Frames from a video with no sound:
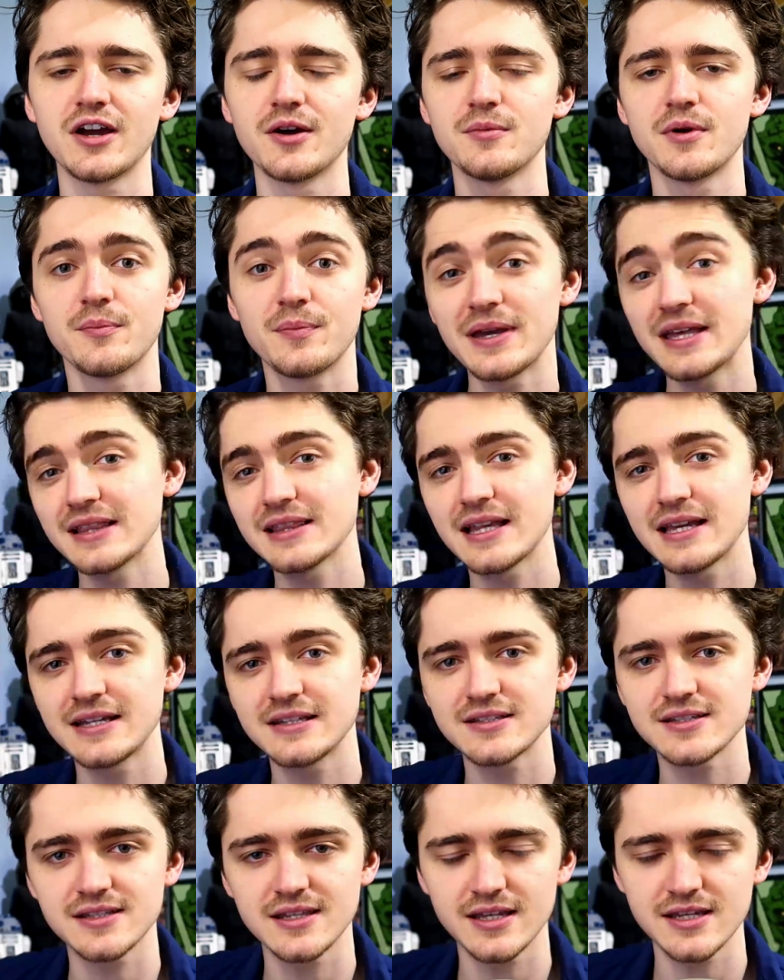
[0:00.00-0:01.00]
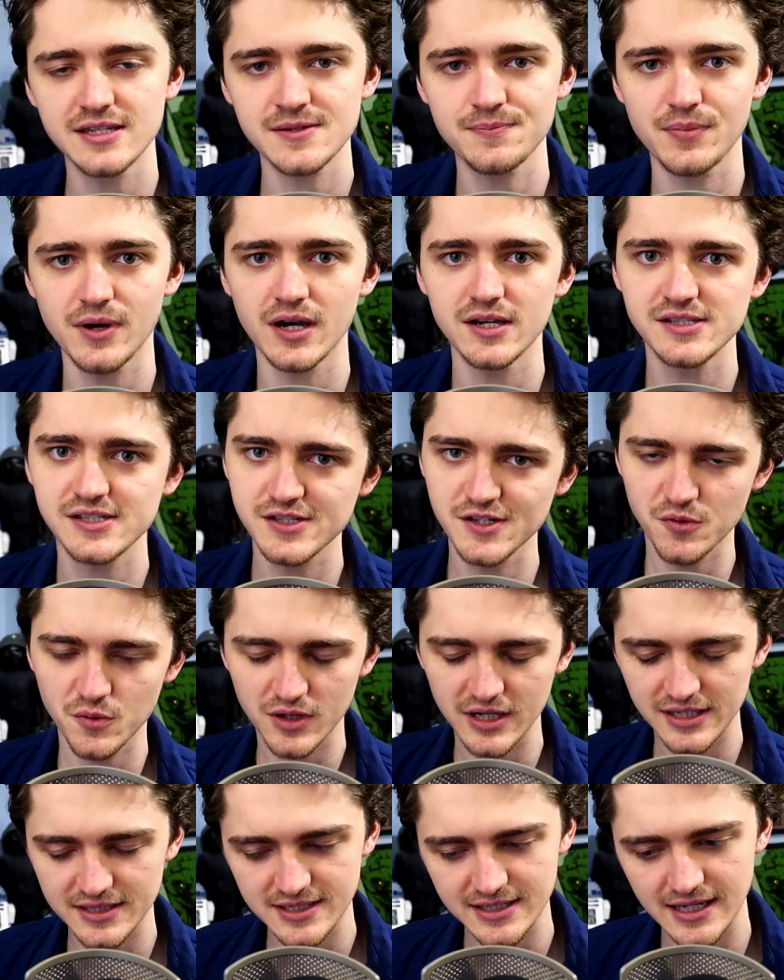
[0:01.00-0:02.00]
I'm a bit late to this, but I still
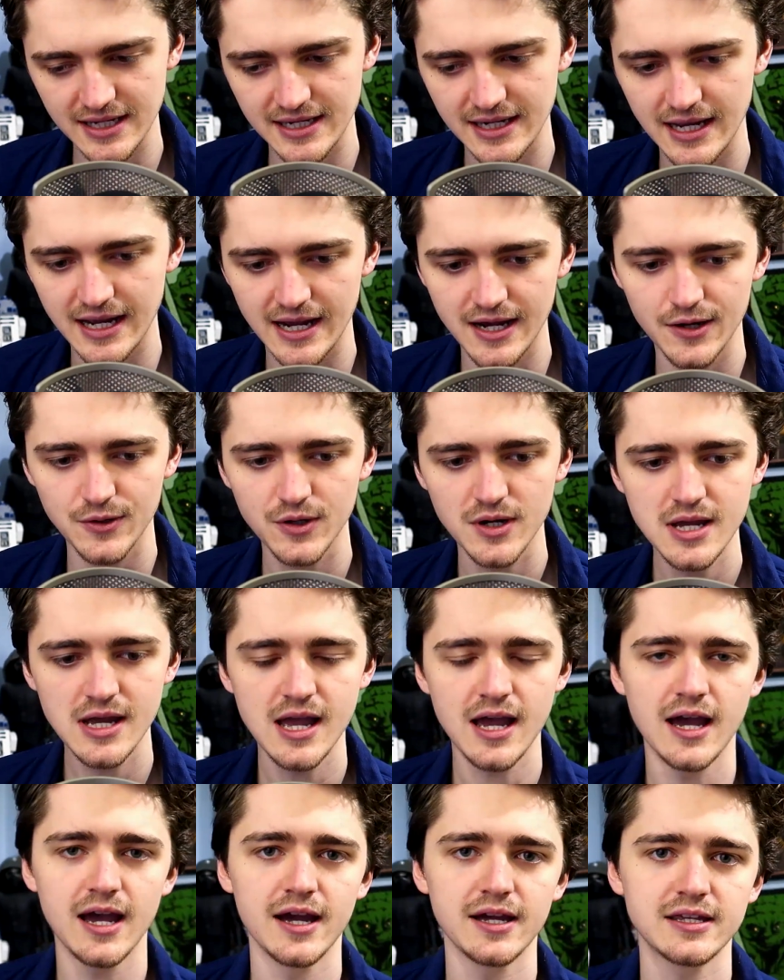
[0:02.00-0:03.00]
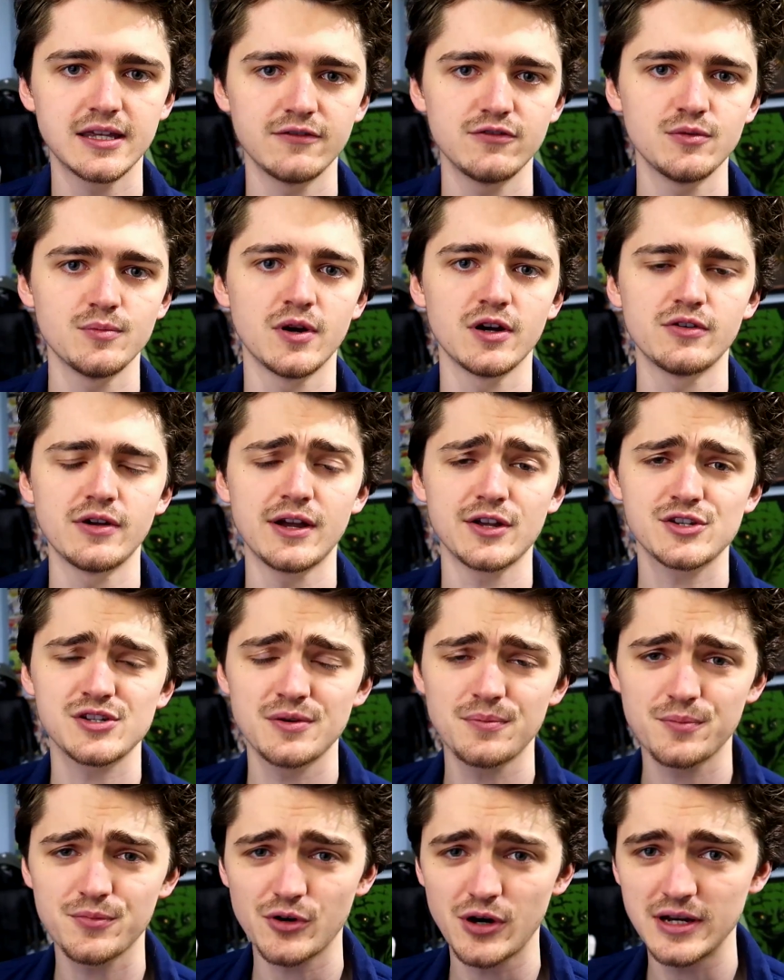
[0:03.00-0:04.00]
wanted to get it out, uh, give you my reaction
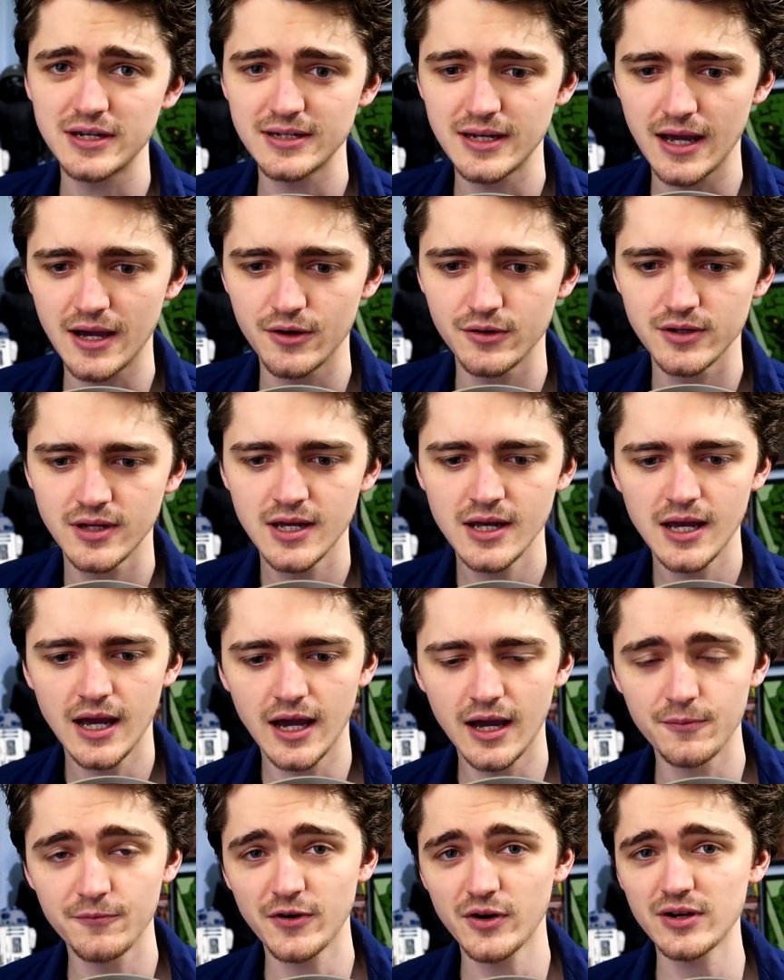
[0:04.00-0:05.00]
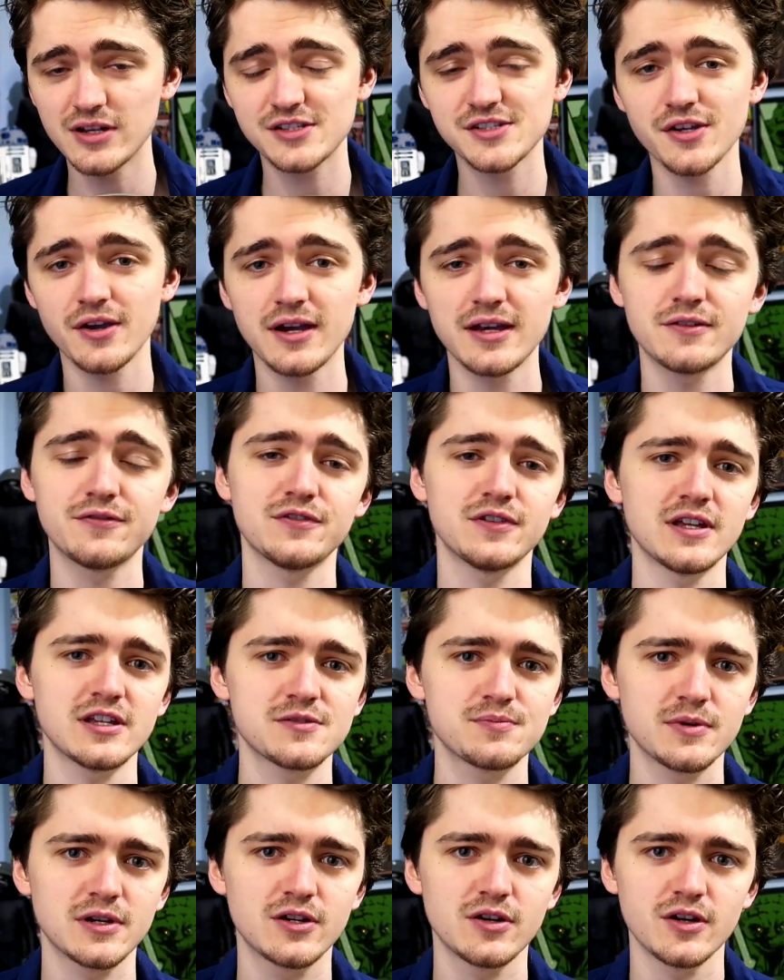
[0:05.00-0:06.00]
and breakdown. I'm very excited for
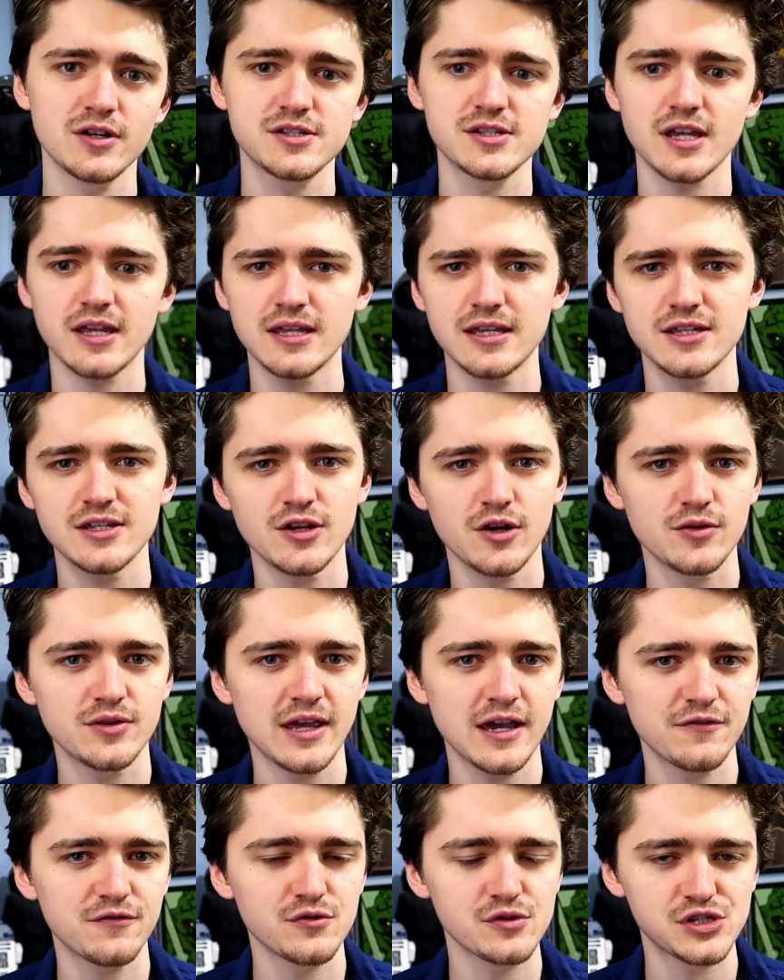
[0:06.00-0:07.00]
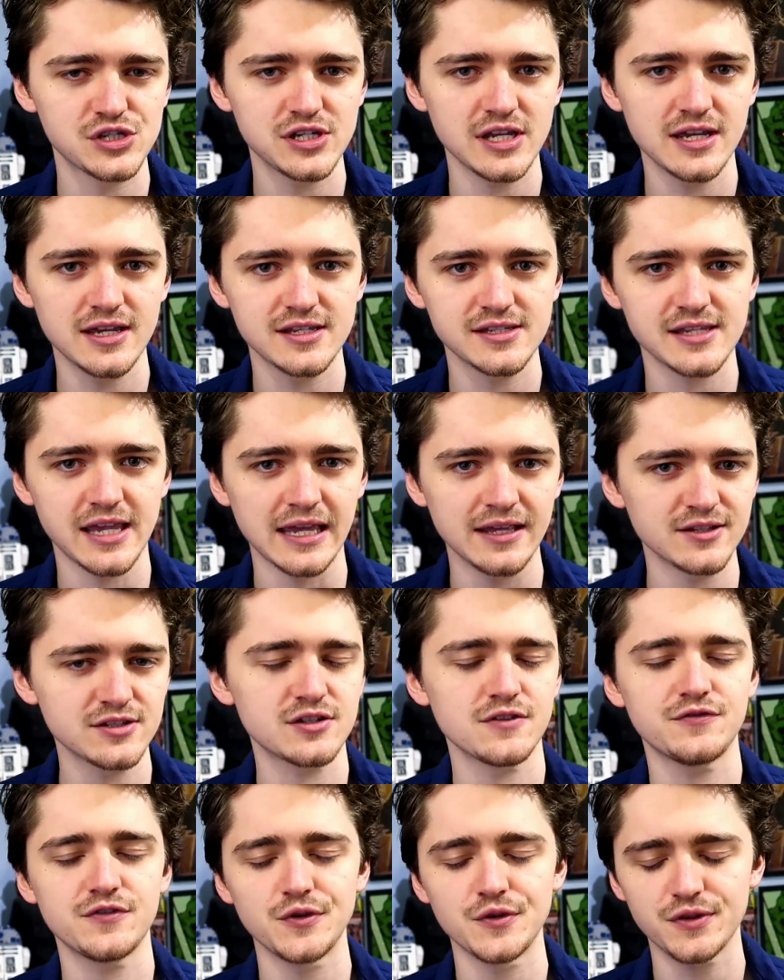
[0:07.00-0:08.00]
this because, you know, Therefore She Is
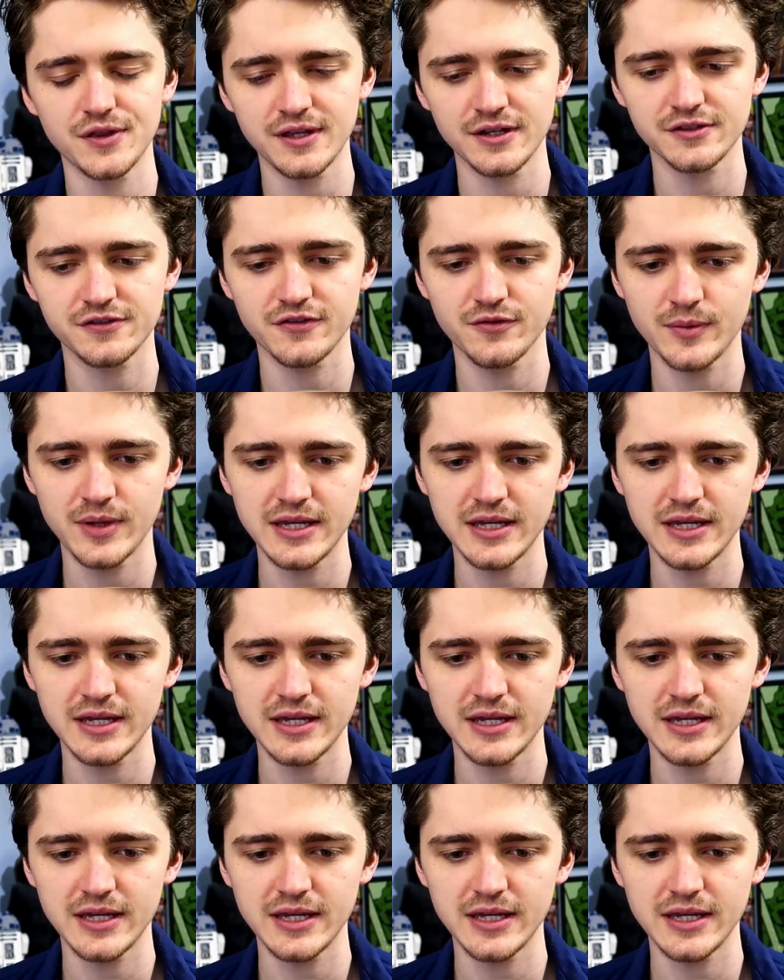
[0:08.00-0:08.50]
hints a few things for